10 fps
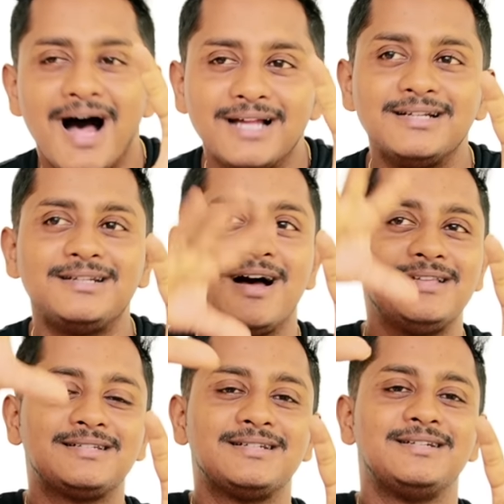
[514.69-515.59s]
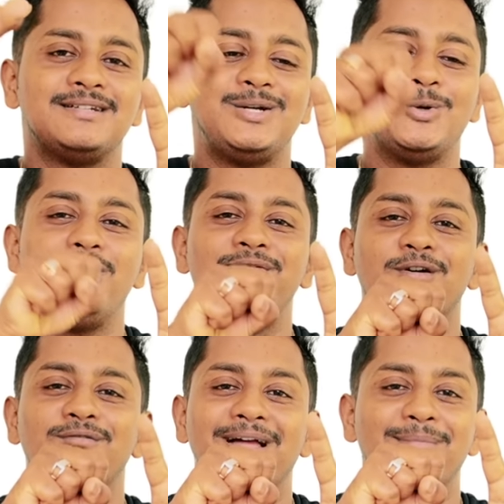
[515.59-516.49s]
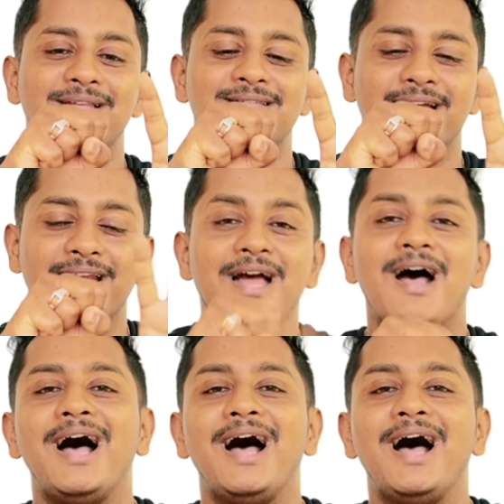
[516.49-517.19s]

Other task, do it for 5 milliseconds.